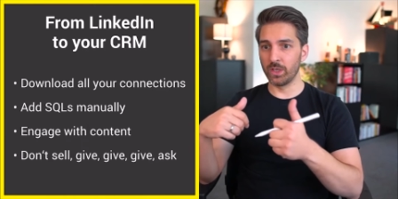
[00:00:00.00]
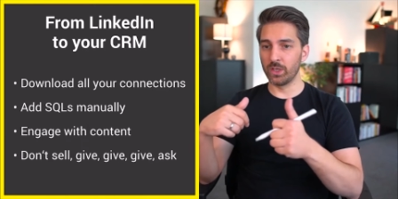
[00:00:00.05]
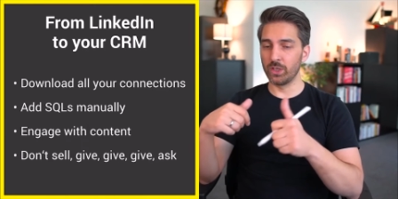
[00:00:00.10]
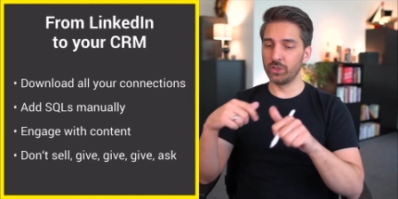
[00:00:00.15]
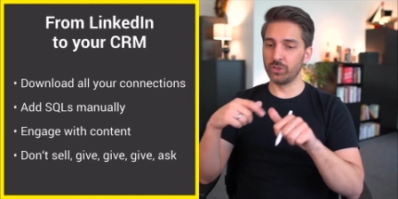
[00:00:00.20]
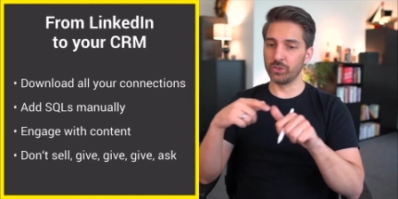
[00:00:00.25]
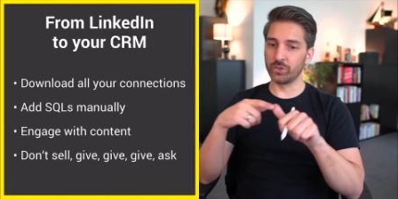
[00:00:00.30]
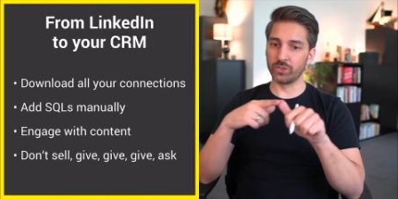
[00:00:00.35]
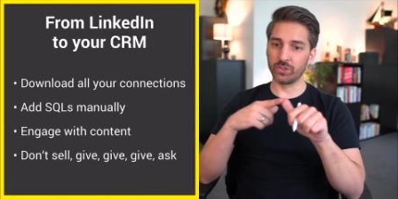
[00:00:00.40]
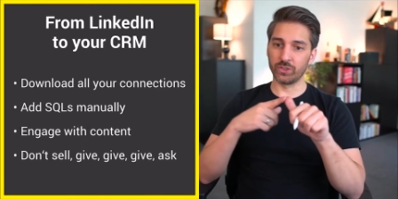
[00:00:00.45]

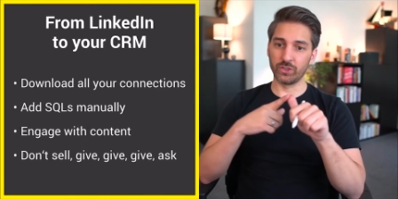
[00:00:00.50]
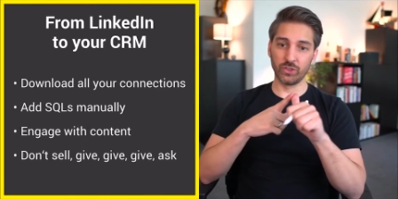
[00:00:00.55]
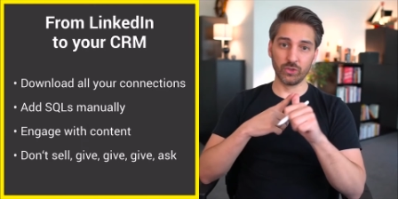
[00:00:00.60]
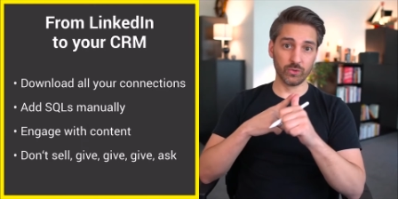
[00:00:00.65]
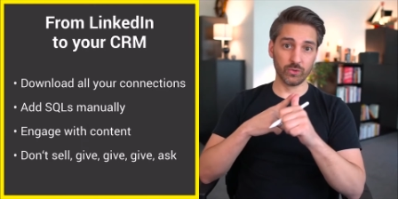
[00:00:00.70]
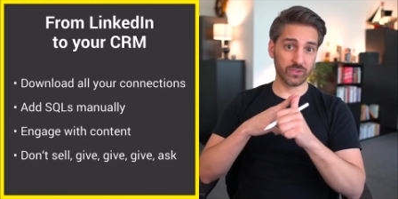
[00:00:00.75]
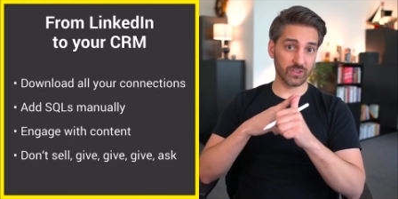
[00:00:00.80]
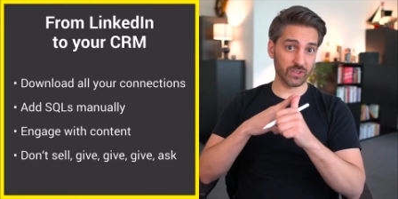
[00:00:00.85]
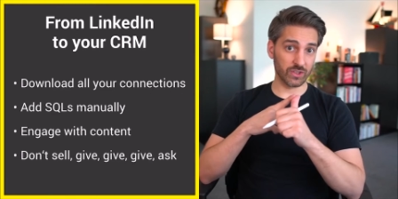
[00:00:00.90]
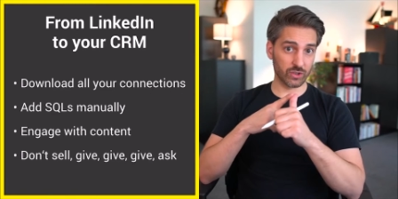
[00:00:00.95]
You could
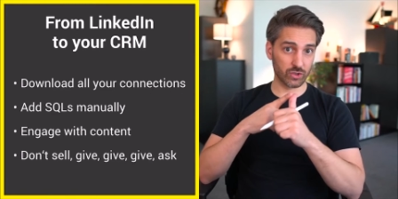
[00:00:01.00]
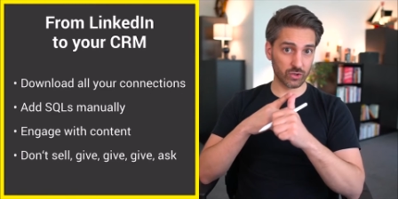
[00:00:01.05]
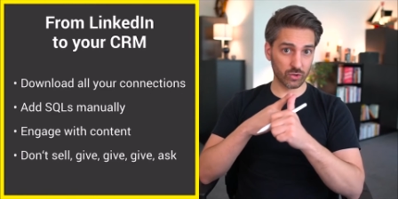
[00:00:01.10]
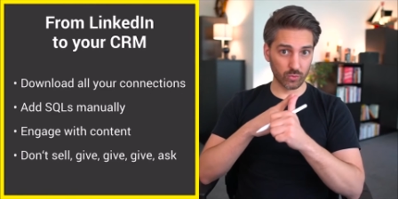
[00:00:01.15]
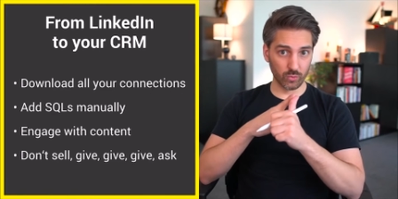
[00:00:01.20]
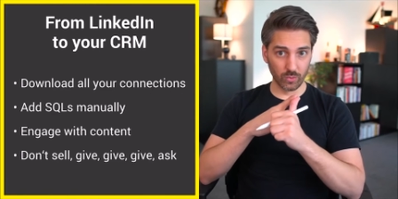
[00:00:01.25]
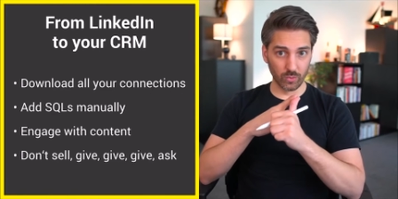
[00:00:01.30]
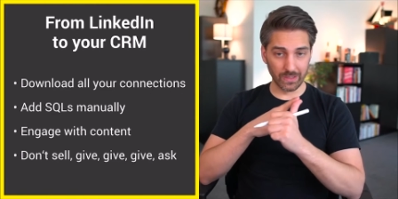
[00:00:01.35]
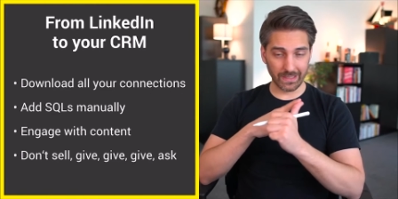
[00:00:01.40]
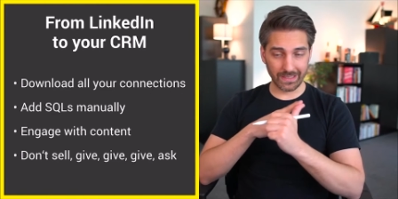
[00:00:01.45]
use a
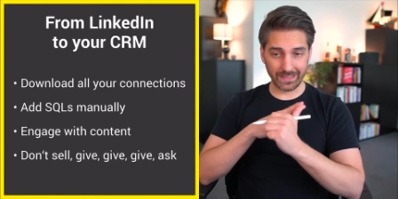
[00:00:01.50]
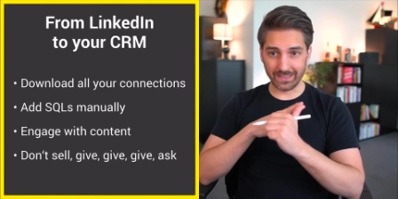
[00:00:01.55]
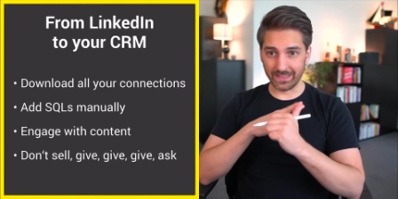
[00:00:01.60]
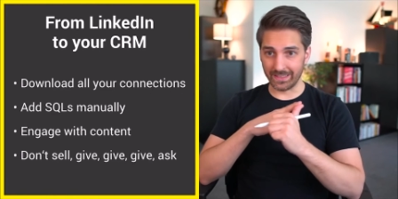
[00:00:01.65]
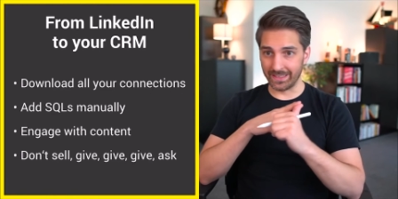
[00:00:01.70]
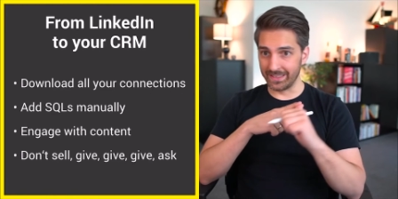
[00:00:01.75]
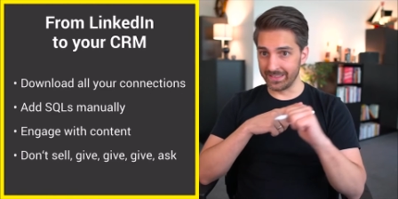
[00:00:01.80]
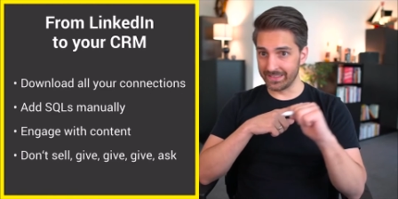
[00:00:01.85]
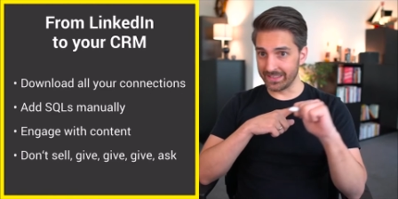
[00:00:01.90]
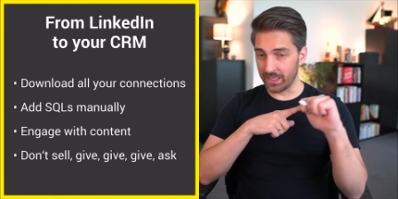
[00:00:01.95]
tool like
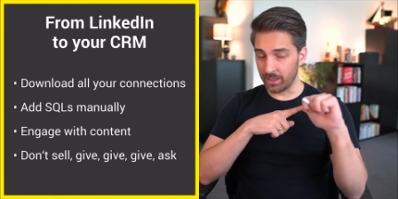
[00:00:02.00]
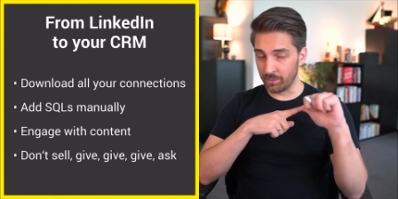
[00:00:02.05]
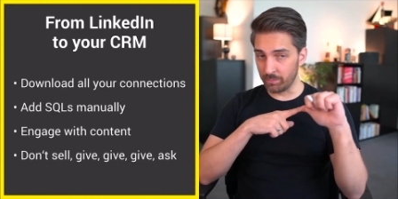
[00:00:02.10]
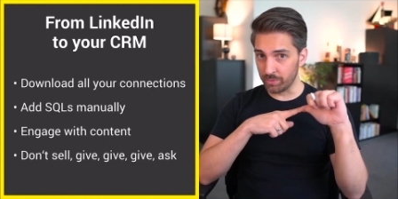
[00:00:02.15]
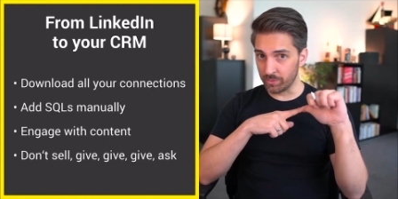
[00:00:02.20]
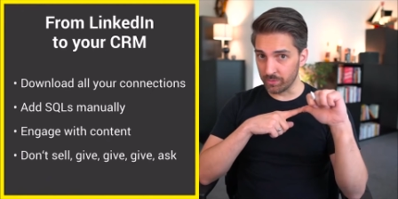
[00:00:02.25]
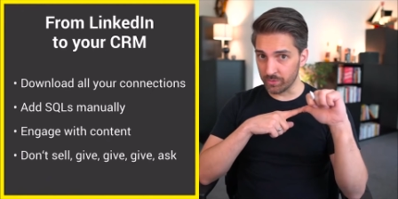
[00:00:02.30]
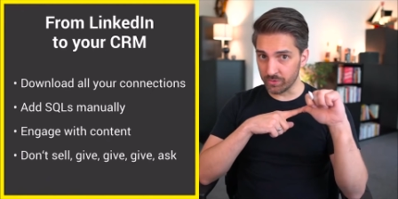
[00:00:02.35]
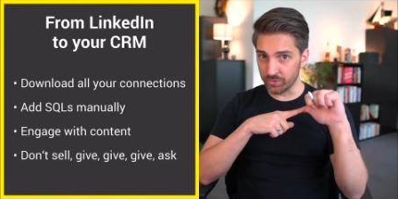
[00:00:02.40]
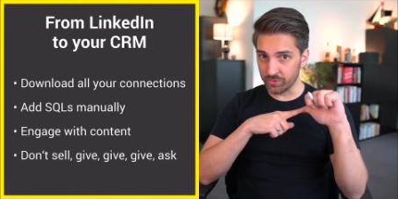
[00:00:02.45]
Linked
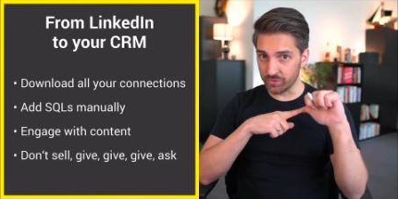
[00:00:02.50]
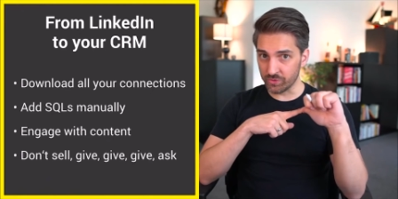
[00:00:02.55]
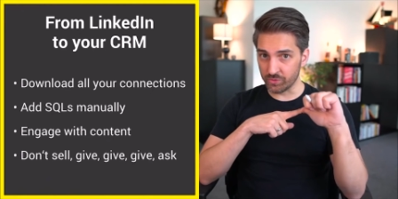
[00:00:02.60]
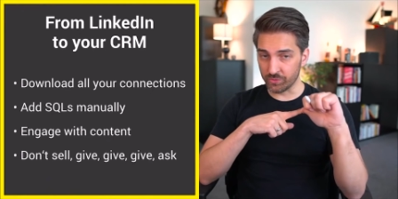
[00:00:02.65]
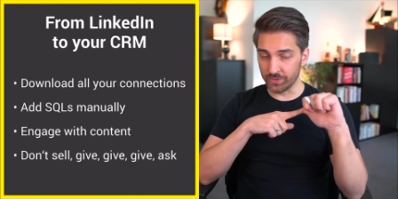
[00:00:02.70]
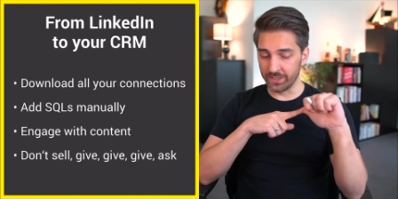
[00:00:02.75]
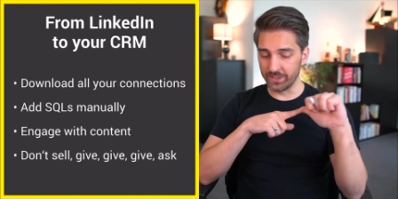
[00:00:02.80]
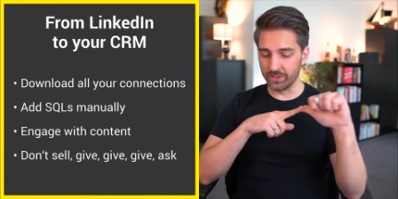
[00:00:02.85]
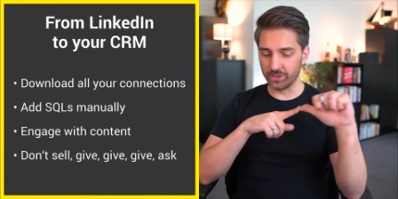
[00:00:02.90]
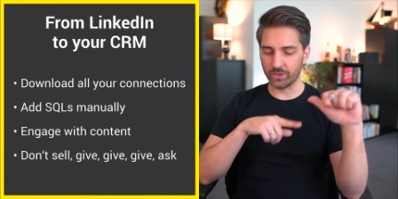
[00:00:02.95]
Helper to
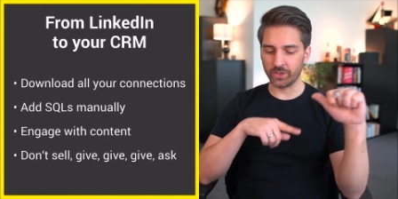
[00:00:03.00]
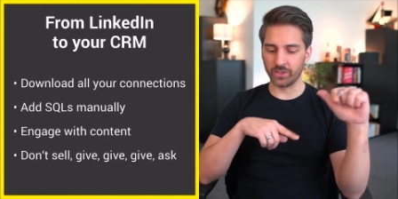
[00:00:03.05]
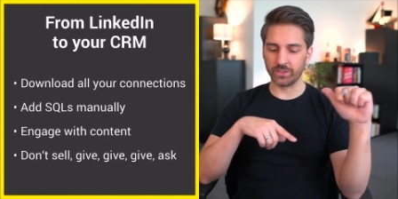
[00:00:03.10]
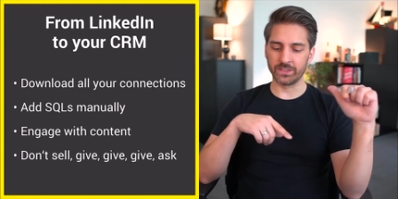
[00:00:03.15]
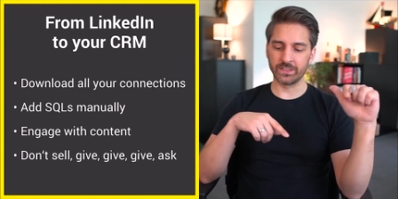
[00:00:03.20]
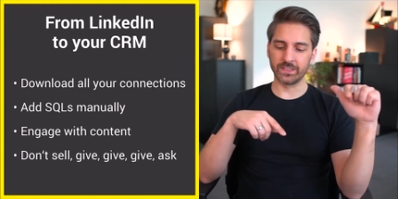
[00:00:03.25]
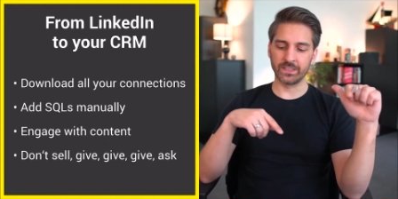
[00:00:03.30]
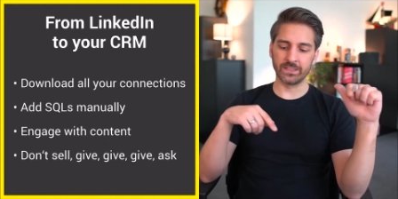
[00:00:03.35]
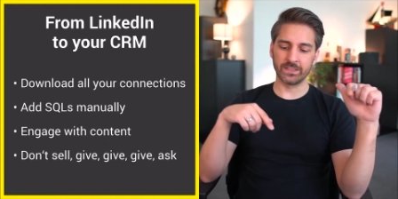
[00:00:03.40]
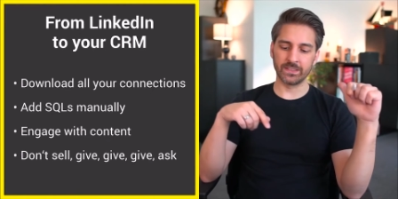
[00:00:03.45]
screen your
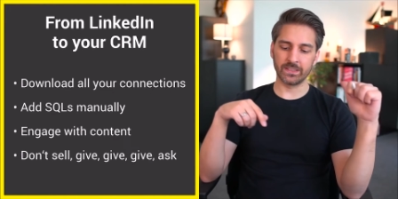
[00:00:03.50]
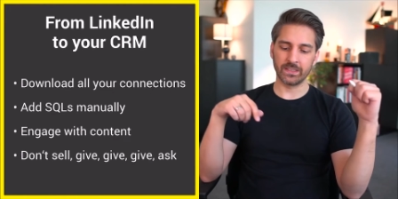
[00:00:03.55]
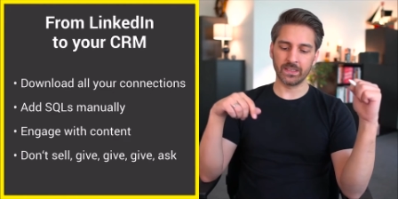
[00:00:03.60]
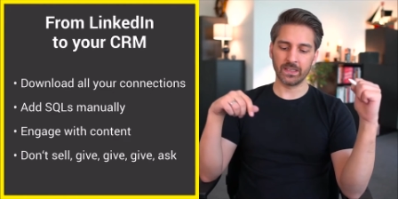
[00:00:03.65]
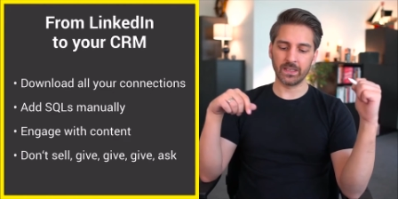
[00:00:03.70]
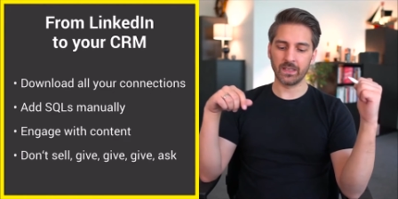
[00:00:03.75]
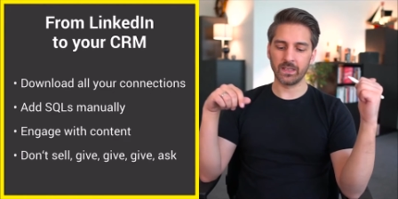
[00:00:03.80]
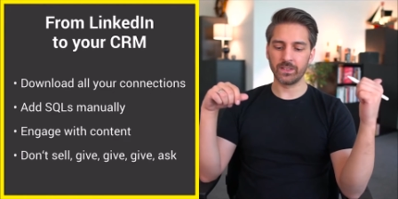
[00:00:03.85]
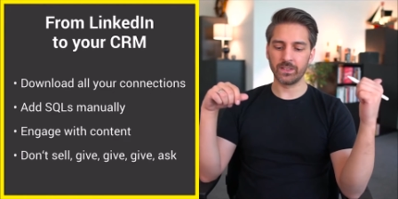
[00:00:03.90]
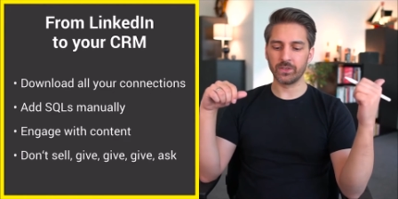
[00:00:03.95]
content,
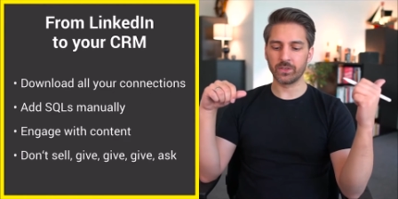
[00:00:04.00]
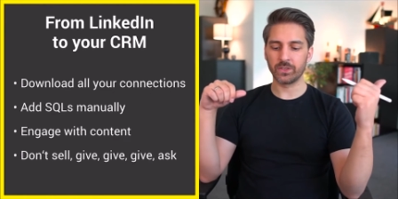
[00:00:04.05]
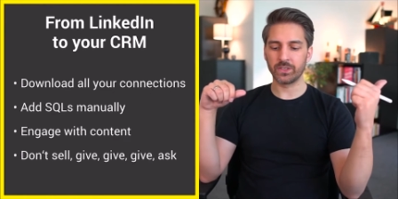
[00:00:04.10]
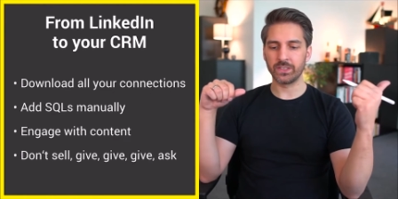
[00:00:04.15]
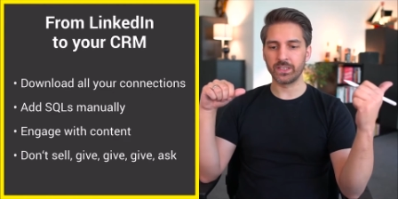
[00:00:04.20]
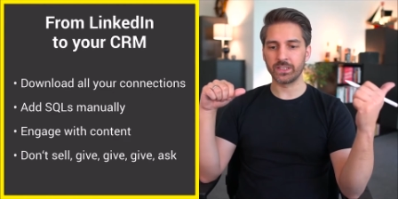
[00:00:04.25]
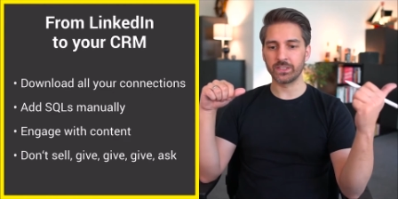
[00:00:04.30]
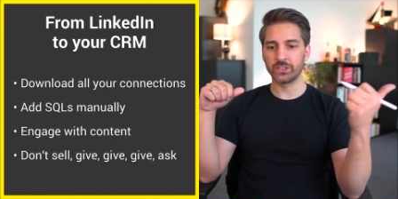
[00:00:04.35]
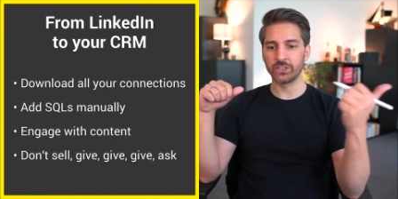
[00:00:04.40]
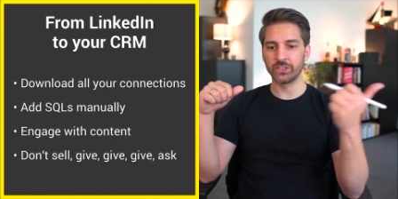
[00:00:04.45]
uh, your
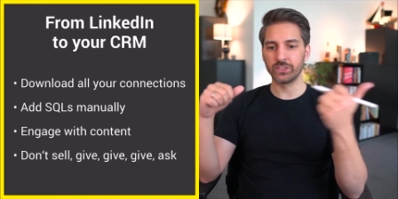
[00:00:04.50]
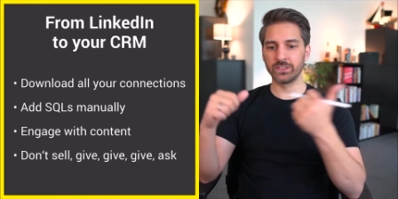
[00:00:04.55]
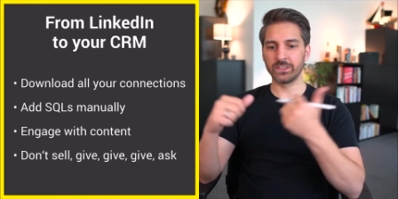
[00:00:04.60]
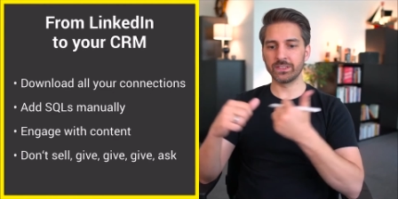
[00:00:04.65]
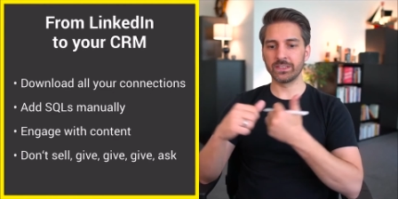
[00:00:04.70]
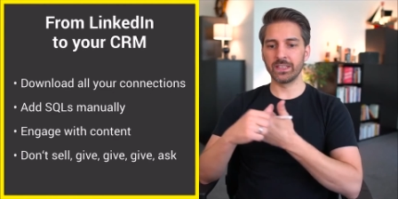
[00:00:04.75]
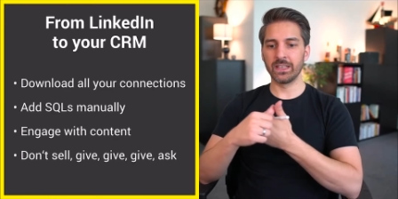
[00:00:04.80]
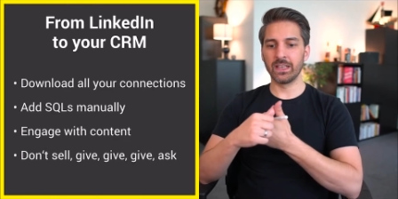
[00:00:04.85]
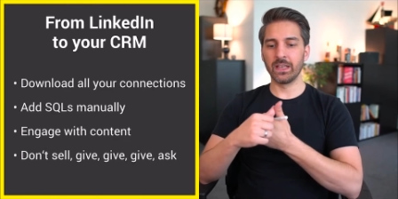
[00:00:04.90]
connections.